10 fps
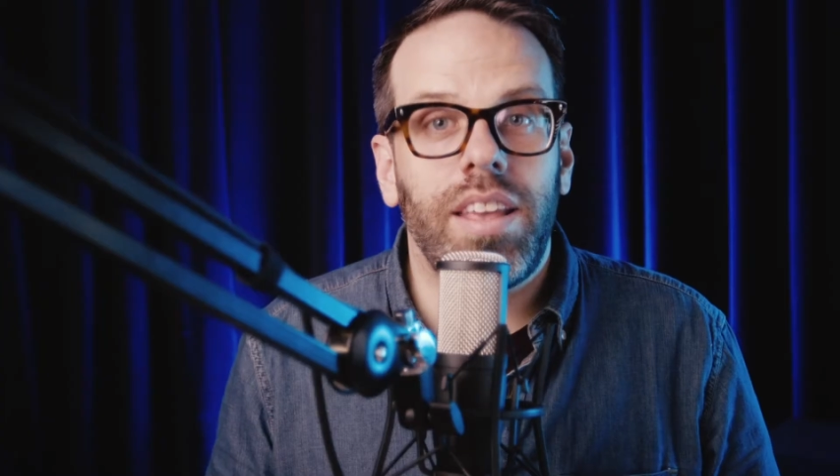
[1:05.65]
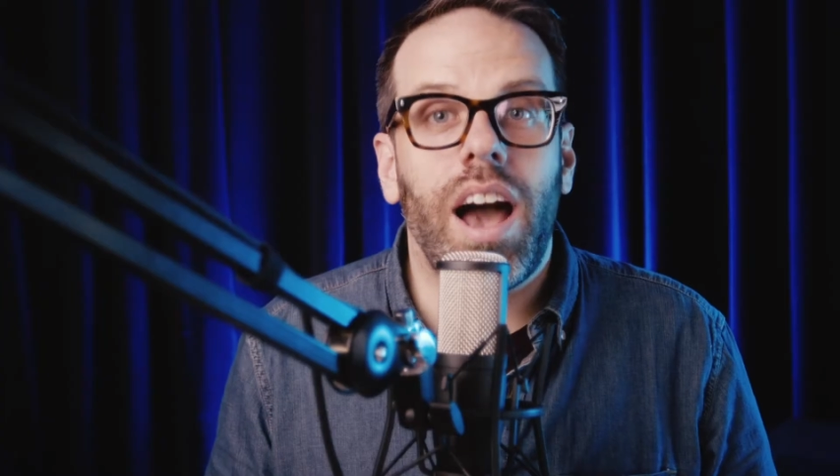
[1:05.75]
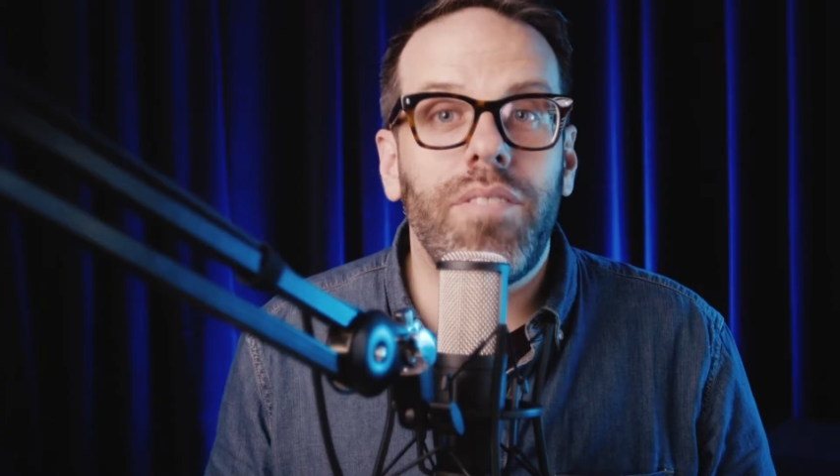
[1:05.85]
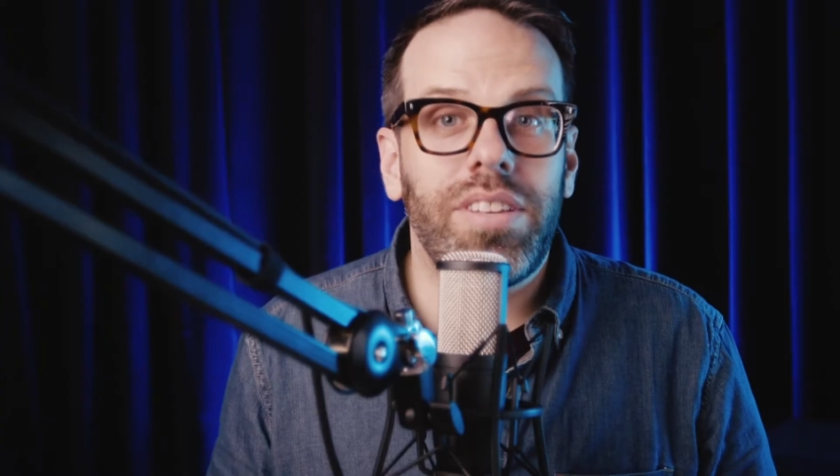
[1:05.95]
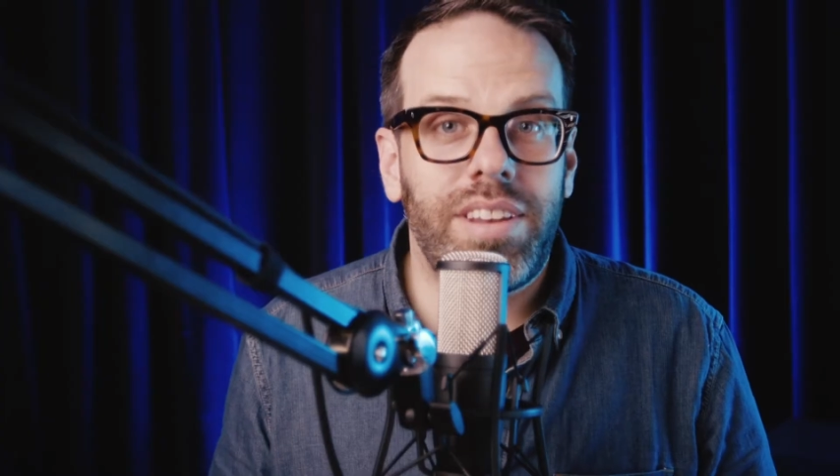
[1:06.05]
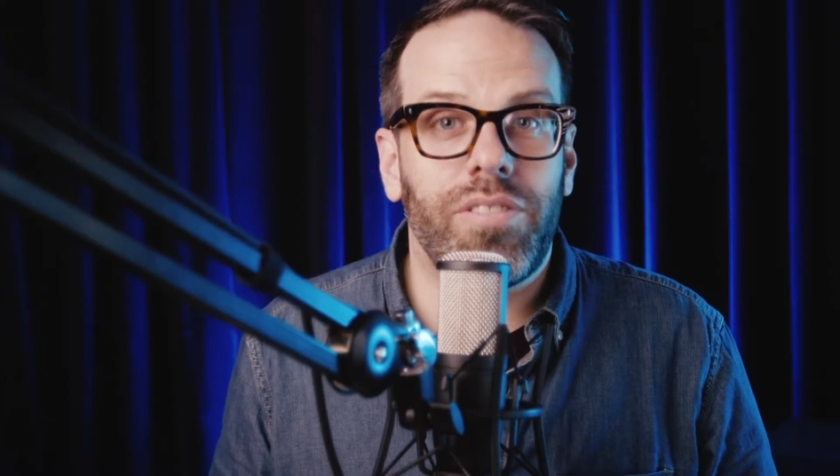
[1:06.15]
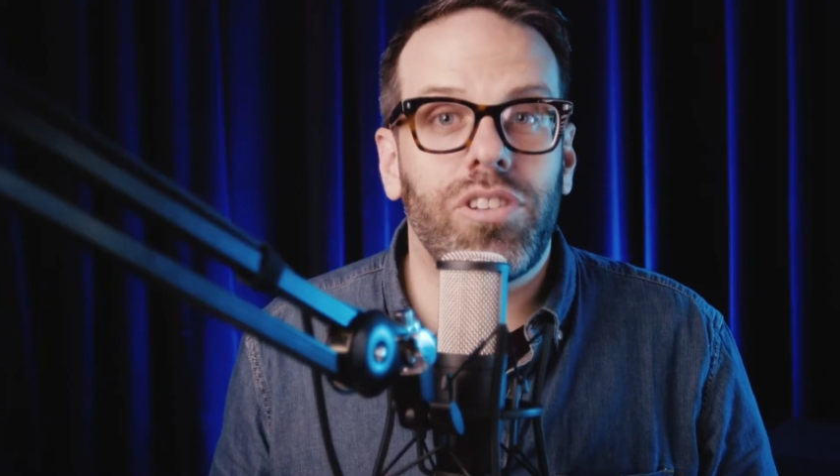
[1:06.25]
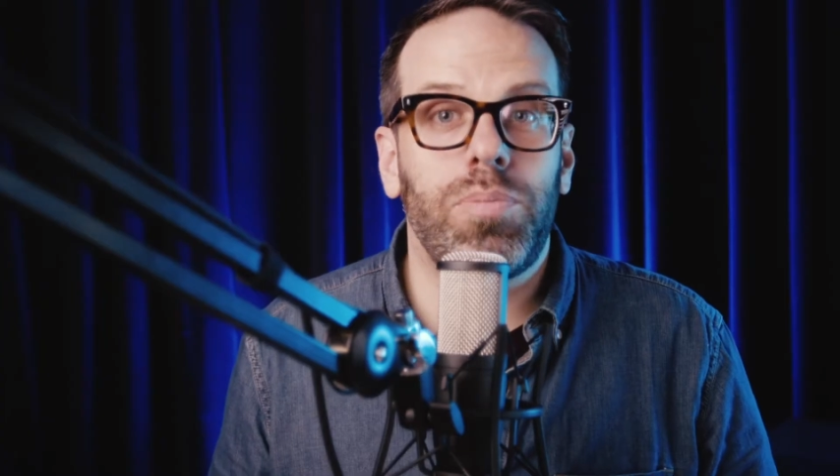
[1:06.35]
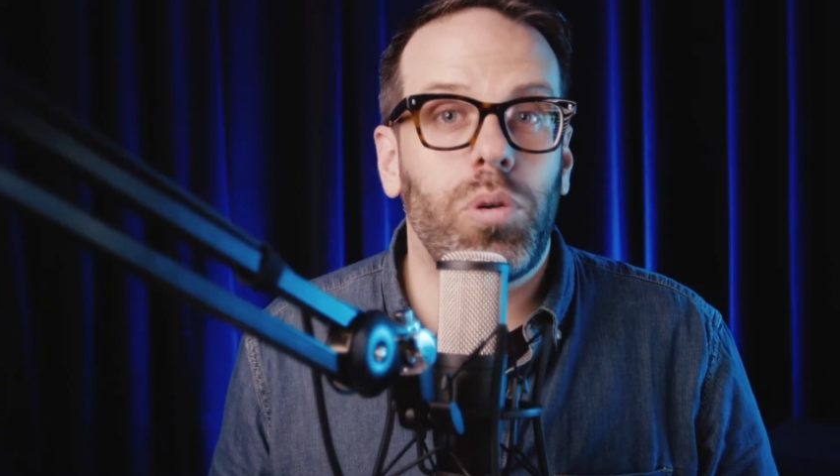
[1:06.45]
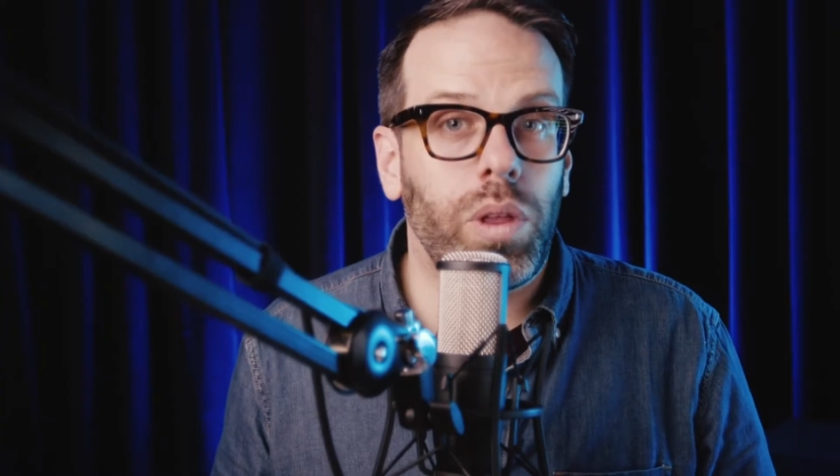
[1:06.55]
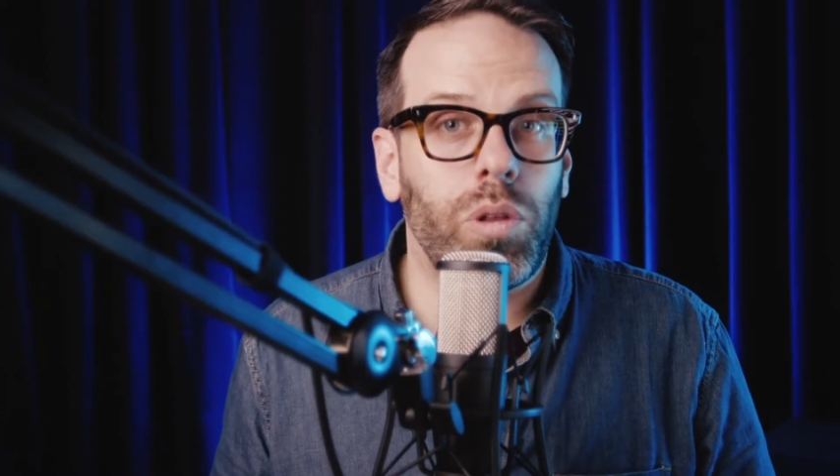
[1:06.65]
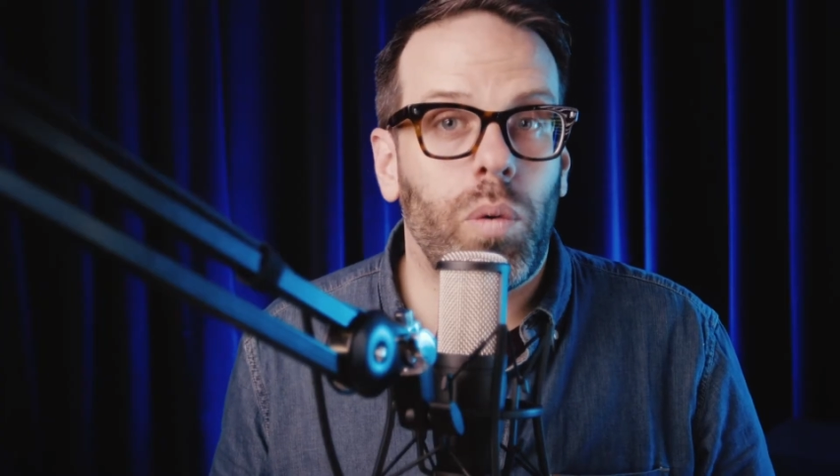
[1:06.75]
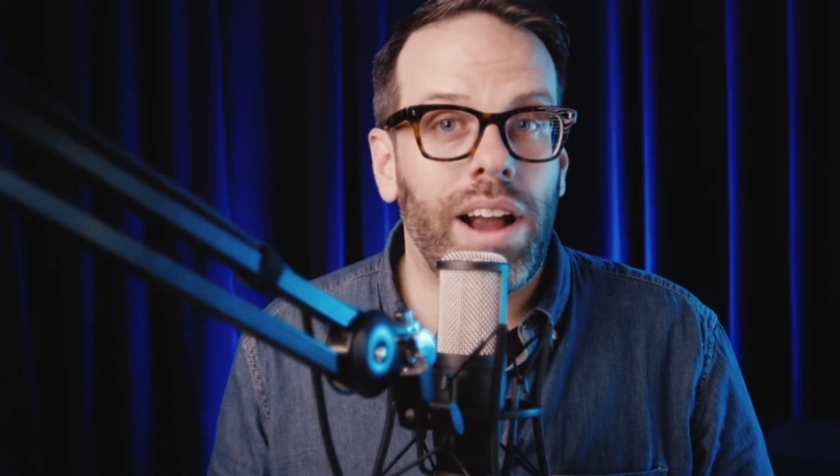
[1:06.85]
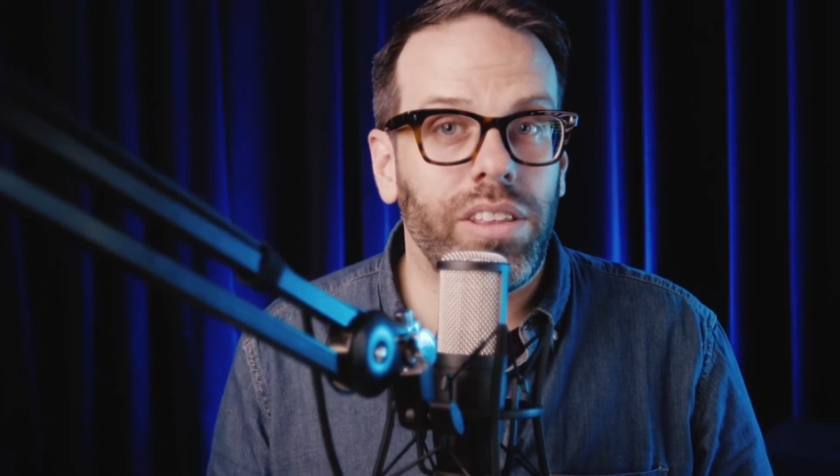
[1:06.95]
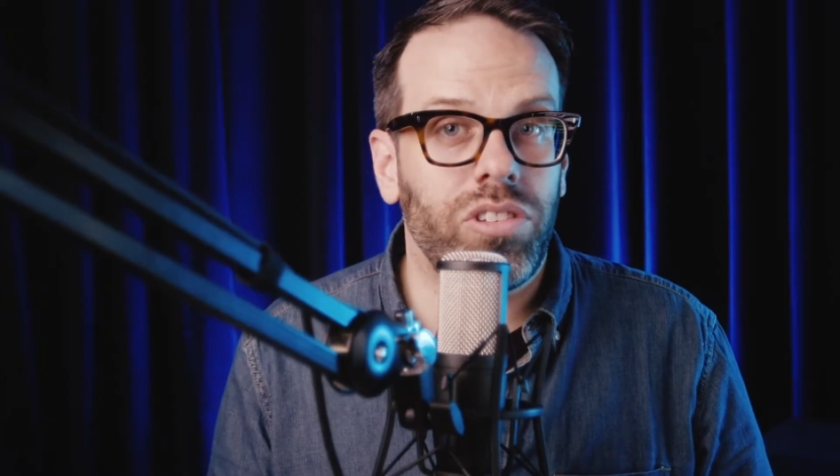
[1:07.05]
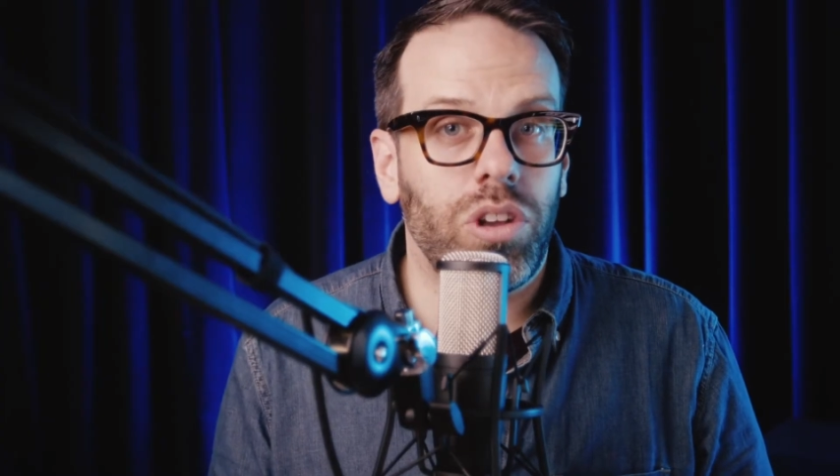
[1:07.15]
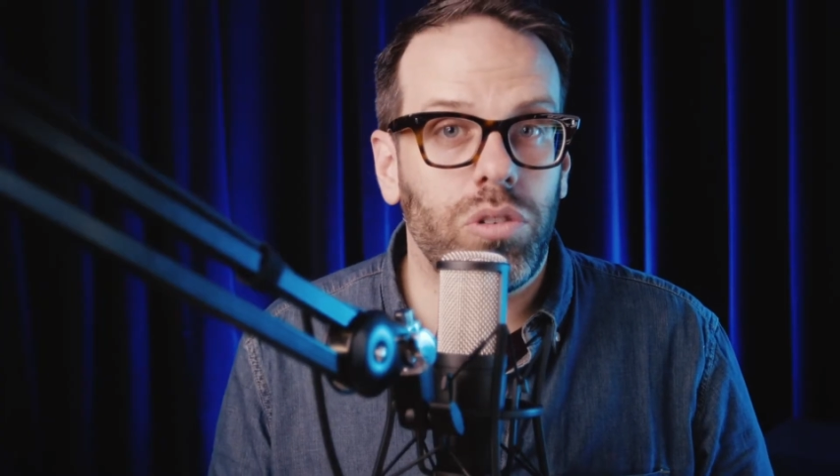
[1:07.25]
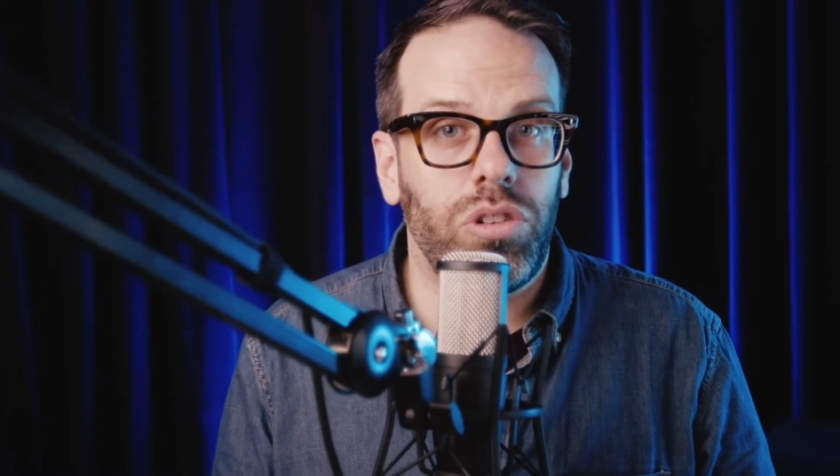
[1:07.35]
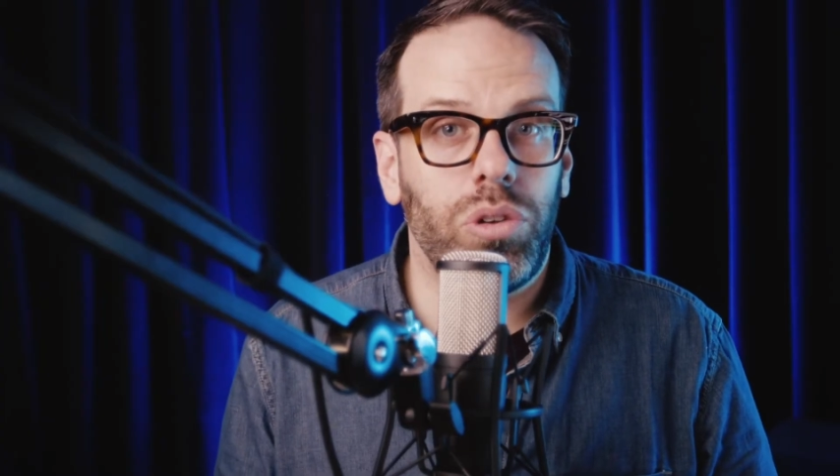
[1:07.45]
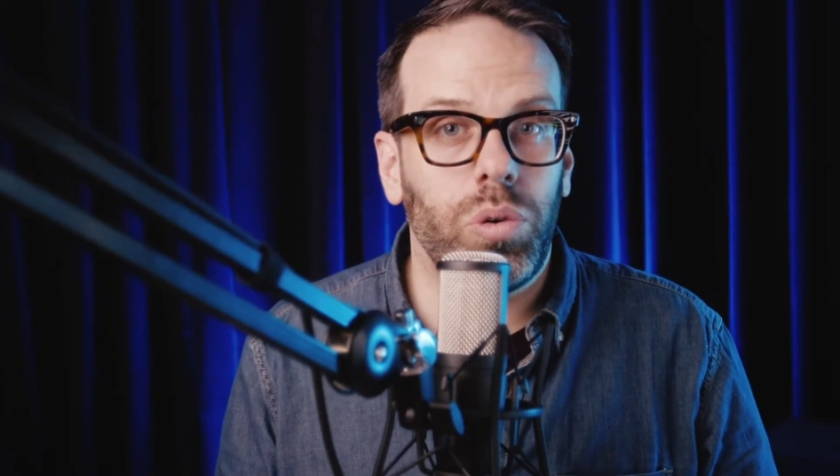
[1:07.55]
obvious difference between the Wireless Go
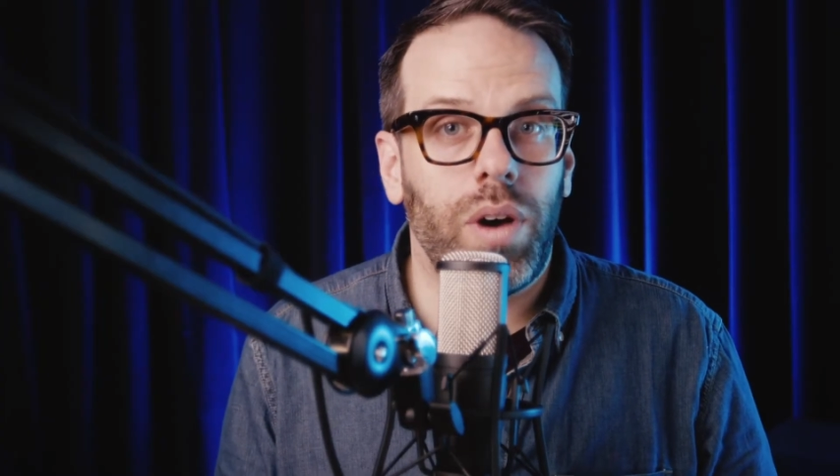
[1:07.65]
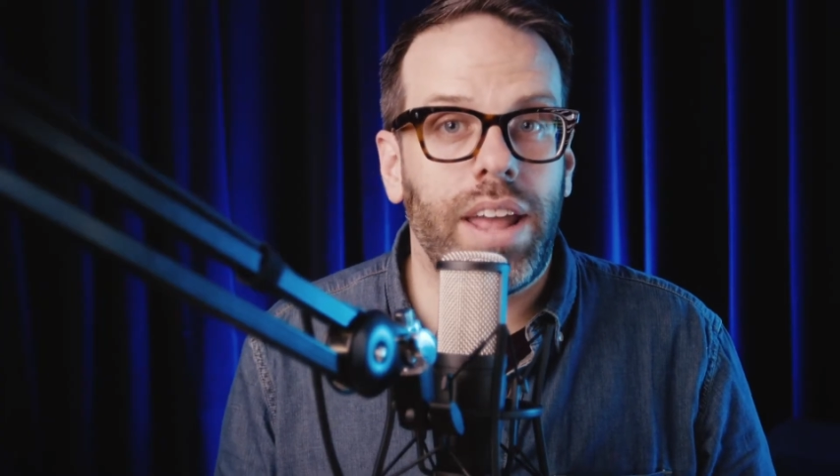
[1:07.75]
2